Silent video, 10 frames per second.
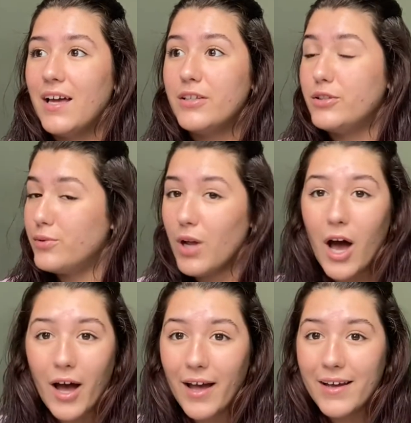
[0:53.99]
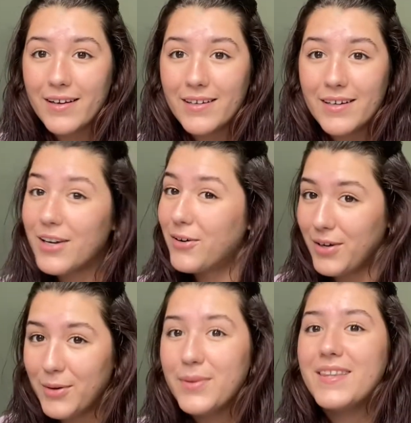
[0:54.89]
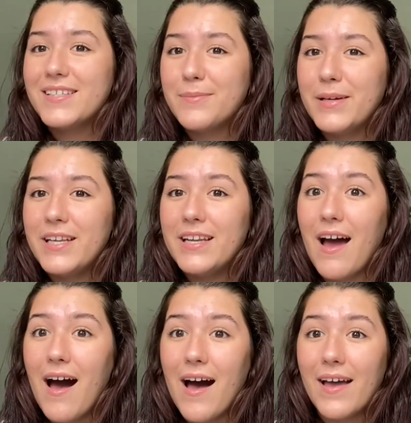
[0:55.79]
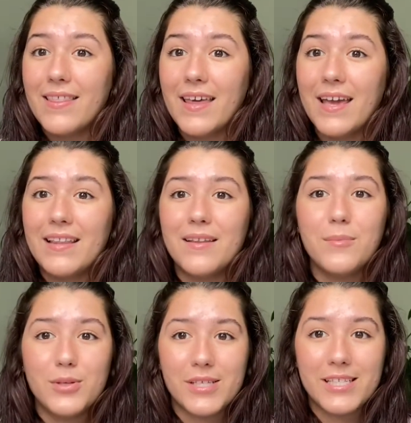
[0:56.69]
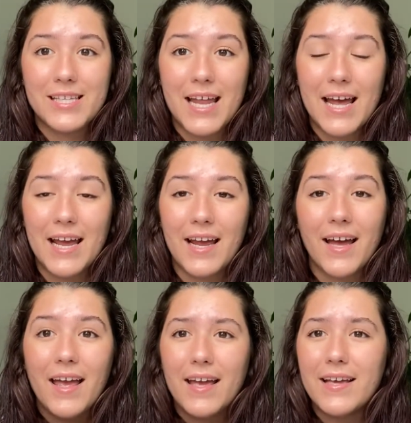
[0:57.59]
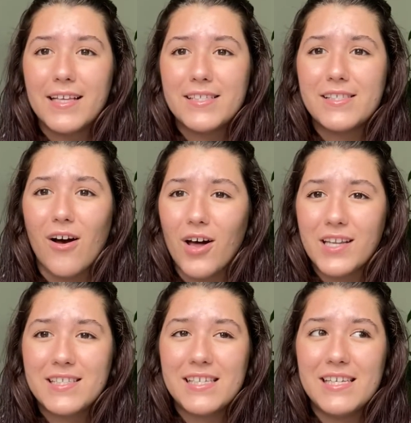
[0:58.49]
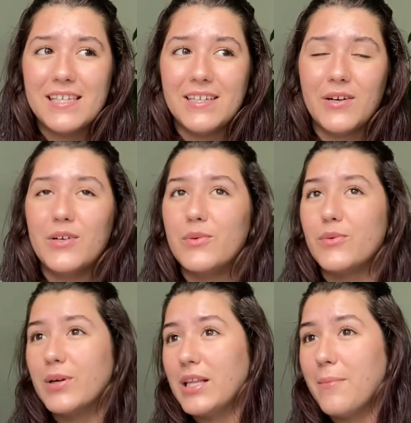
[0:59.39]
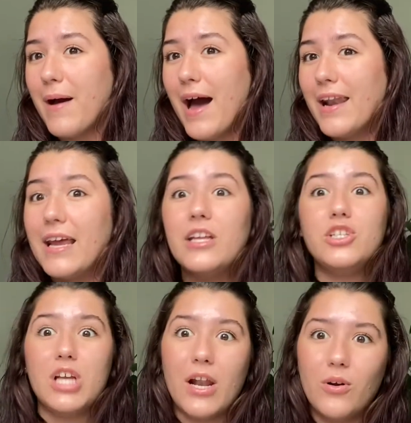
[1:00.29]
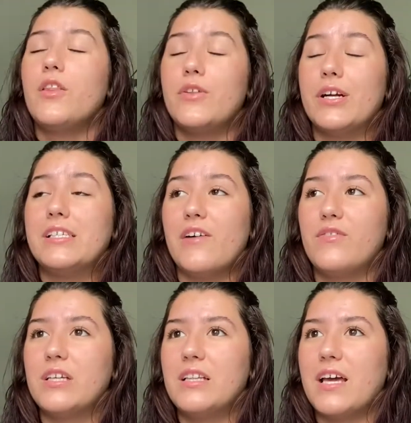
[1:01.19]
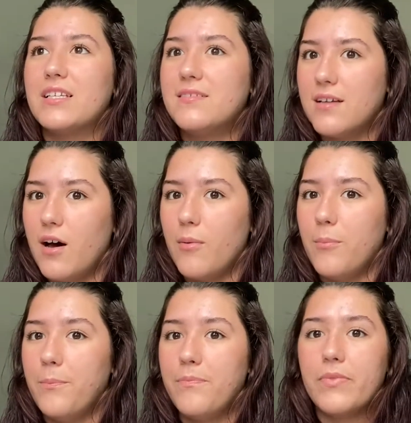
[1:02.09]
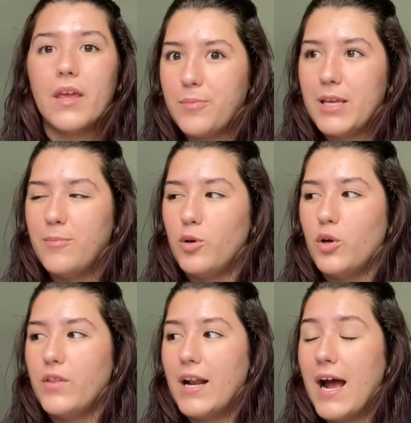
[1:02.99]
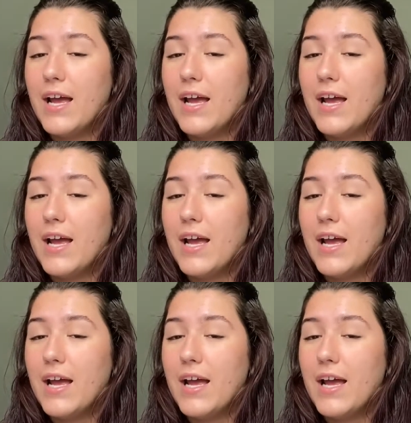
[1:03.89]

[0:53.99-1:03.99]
do not agree with this opinion. I think that music today is honestly really bad. In general, there are definitely like some people that I